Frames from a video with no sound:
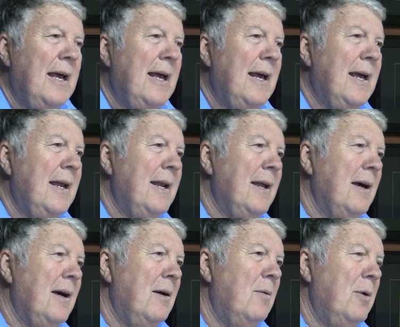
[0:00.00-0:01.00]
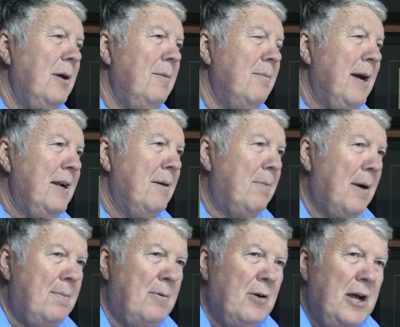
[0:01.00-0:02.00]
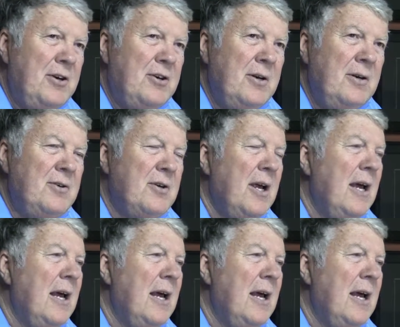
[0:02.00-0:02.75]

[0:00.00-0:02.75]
and we made the preparations,